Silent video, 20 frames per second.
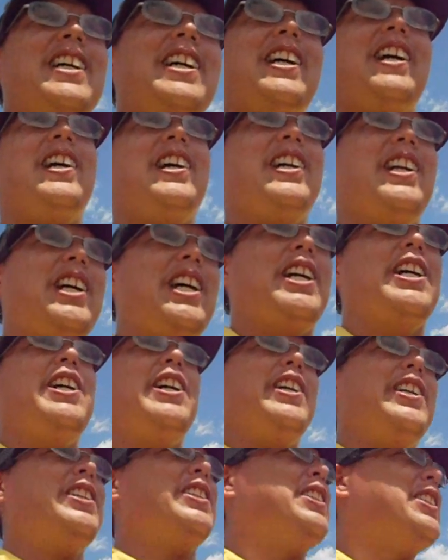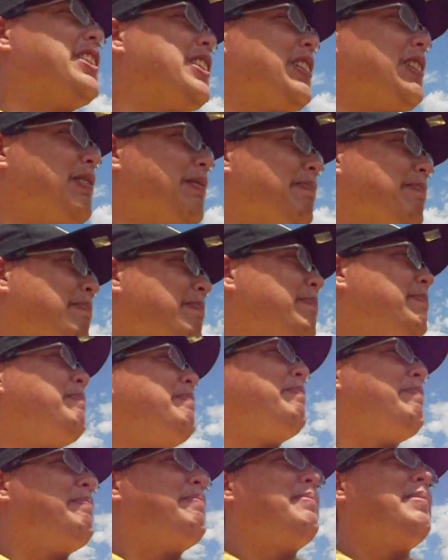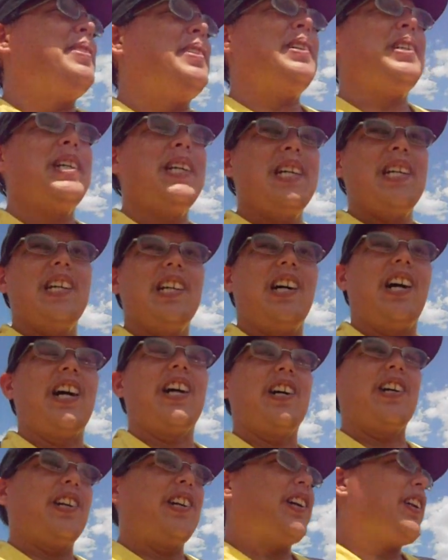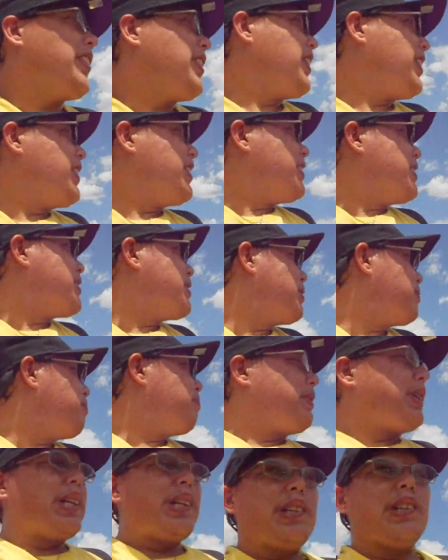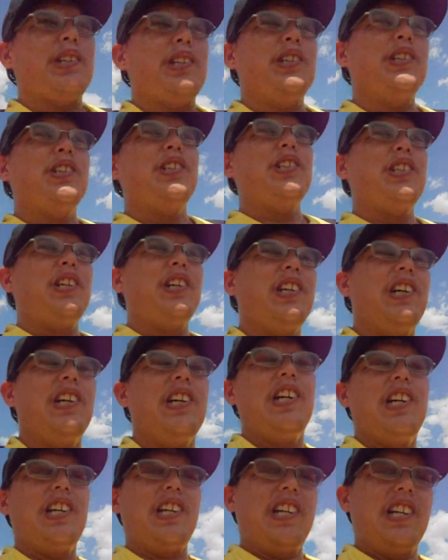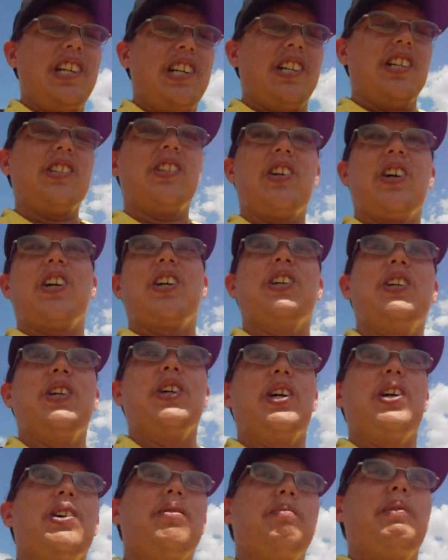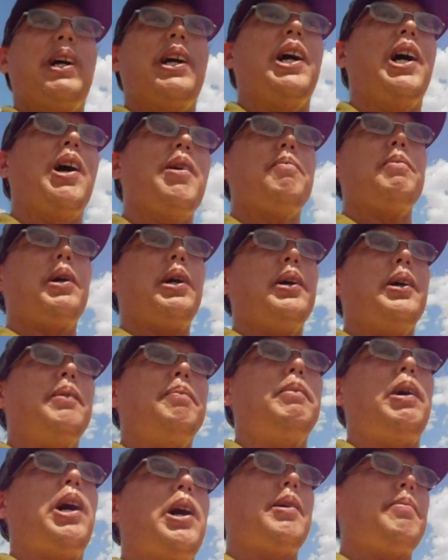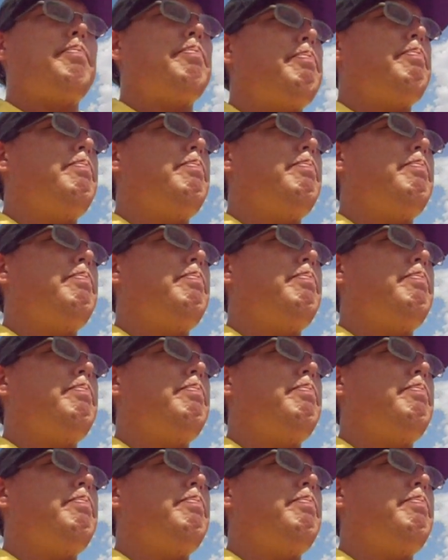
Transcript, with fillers: yeah, and I got some, I got a thing of speakers so I could hook my iPod, i